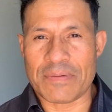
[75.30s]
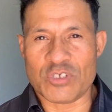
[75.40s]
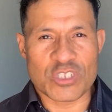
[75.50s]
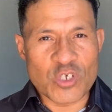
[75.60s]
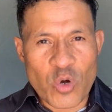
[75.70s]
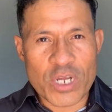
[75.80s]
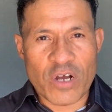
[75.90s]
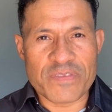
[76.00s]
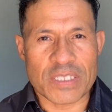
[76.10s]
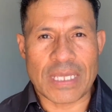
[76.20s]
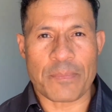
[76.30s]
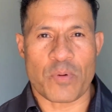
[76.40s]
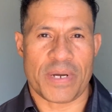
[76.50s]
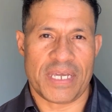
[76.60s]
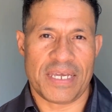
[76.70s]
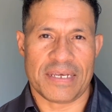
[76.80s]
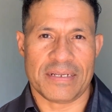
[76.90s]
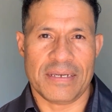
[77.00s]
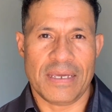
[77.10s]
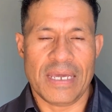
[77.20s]
just going off the top of my head.
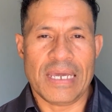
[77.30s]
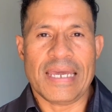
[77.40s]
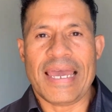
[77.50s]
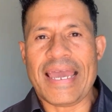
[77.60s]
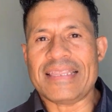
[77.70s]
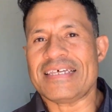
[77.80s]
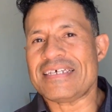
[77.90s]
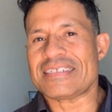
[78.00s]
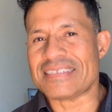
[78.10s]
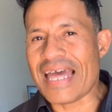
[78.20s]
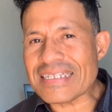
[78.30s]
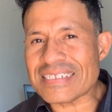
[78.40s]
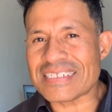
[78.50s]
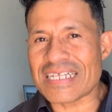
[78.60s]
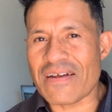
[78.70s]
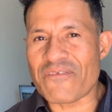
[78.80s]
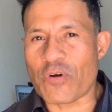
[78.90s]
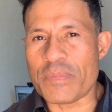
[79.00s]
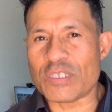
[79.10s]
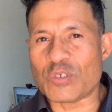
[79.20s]
And it is necessary for
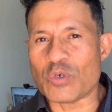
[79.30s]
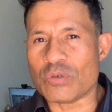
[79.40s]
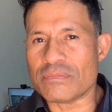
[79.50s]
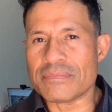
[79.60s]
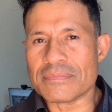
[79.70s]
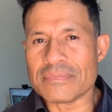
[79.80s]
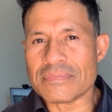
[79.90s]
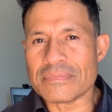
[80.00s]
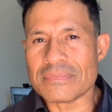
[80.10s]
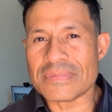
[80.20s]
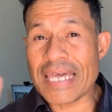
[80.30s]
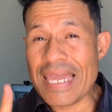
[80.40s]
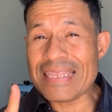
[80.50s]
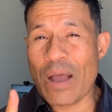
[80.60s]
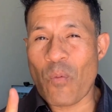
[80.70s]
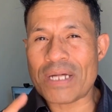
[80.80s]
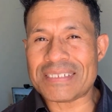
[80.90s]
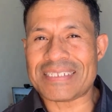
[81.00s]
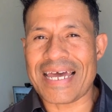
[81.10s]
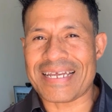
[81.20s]
me to take that 1
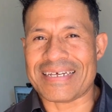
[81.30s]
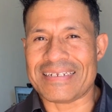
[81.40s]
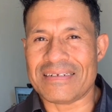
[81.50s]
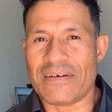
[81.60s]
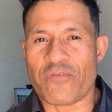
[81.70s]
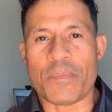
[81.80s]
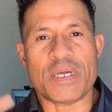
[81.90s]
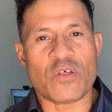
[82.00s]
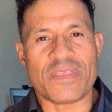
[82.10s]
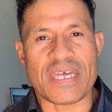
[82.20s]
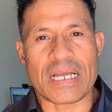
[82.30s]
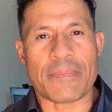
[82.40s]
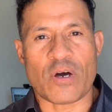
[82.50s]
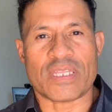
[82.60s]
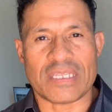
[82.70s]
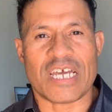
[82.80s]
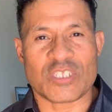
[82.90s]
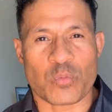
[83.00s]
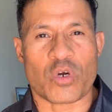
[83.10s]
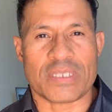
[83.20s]
second for me to think about the
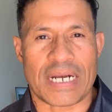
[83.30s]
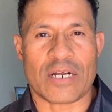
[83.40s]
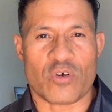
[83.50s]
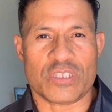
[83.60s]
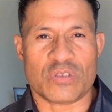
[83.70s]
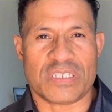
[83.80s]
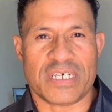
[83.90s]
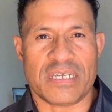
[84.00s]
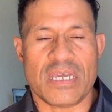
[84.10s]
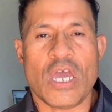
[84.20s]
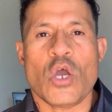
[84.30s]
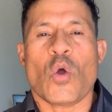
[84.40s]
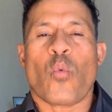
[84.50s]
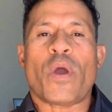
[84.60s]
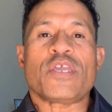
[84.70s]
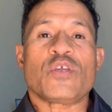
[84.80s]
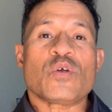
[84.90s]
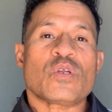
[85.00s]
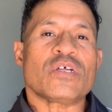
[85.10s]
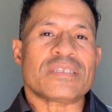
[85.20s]
next word that I'm going to say. When
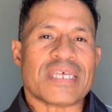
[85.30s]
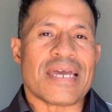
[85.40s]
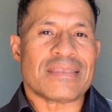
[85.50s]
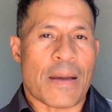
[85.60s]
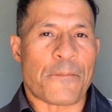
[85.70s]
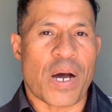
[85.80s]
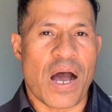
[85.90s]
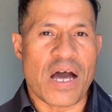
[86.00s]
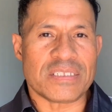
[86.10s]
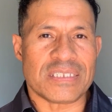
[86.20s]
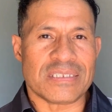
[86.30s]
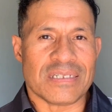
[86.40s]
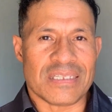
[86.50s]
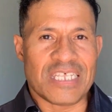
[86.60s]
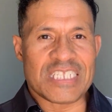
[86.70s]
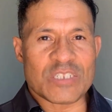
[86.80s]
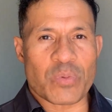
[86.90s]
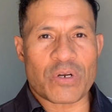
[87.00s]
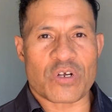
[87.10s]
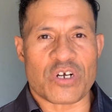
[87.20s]
you don't take the pause, this is
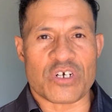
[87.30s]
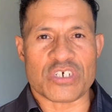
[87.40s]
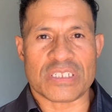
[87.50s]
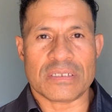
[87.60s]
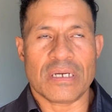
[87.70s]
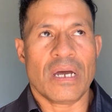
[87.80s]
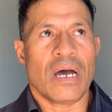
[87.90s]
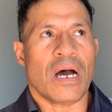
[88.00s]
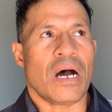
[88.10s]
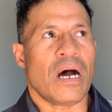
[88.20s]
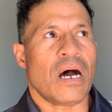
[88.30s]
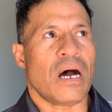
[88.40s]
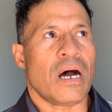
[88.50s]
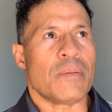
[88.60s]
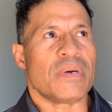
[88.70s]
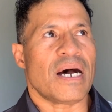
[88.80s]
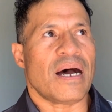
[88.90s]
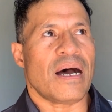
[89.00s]
what occurs. Some